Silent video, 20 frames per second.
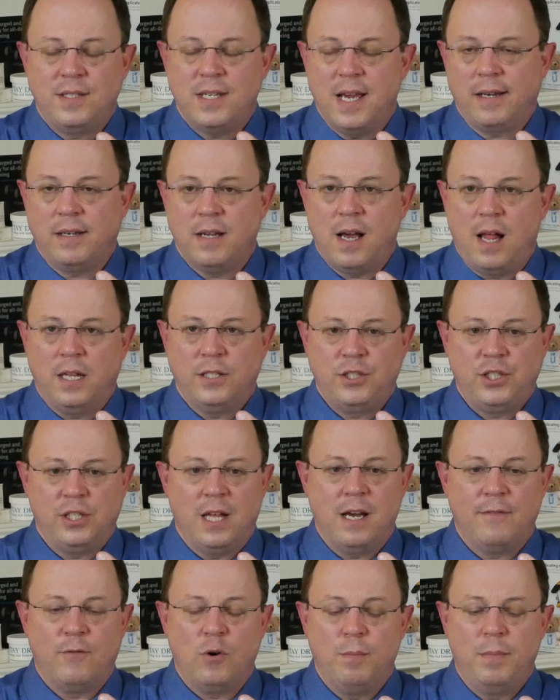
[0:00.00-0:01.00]
technology
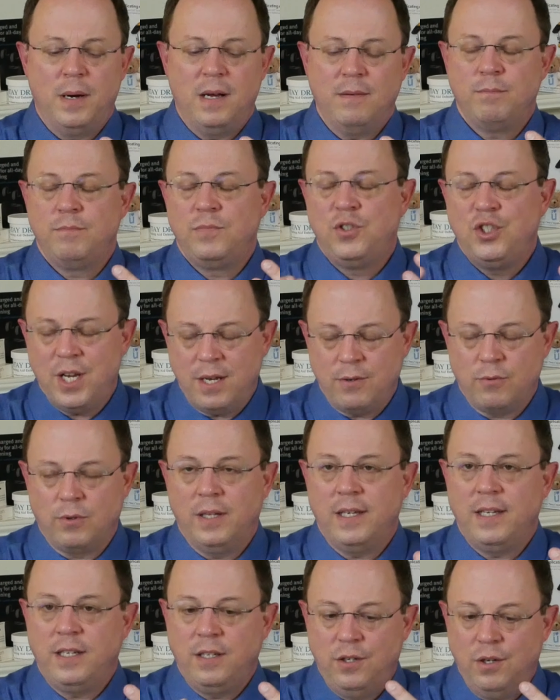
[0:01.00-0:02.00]
level, but
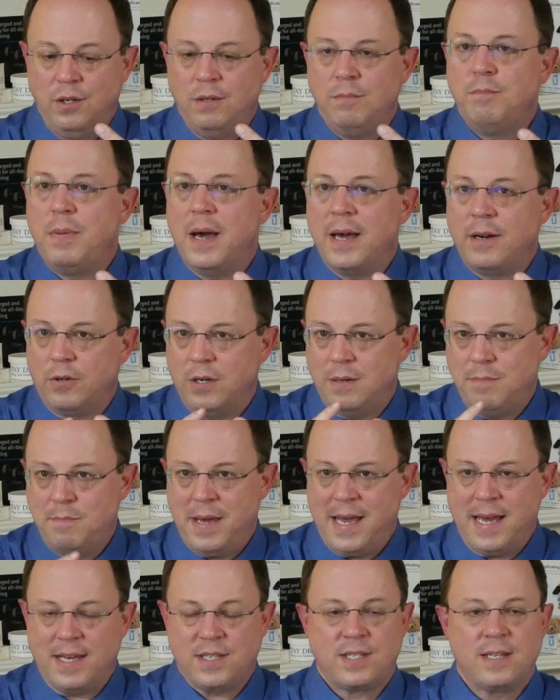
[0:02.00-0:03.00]
generally good, better, and
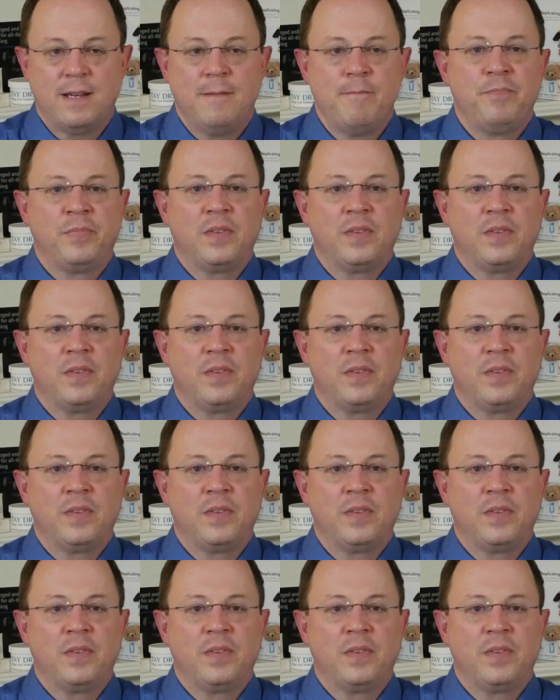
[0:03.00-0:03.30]
best.